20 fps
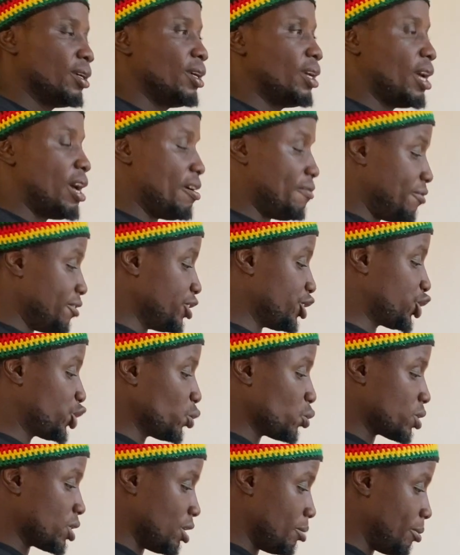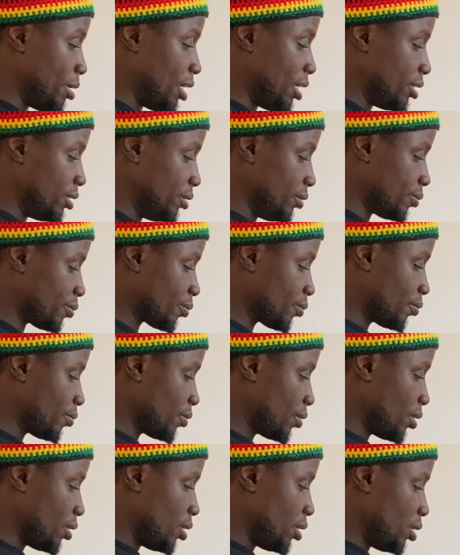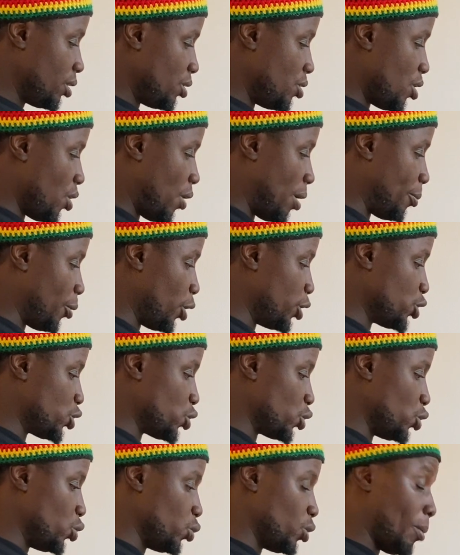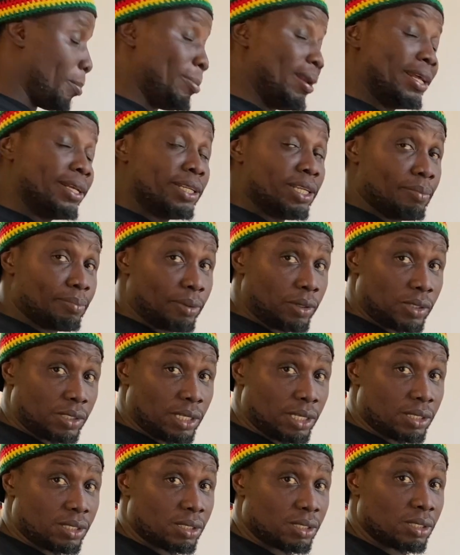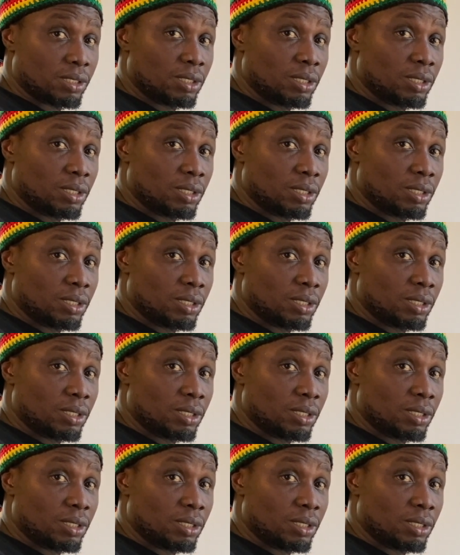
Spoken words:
I finished juicing the melon. Now I'm going to do the blending process.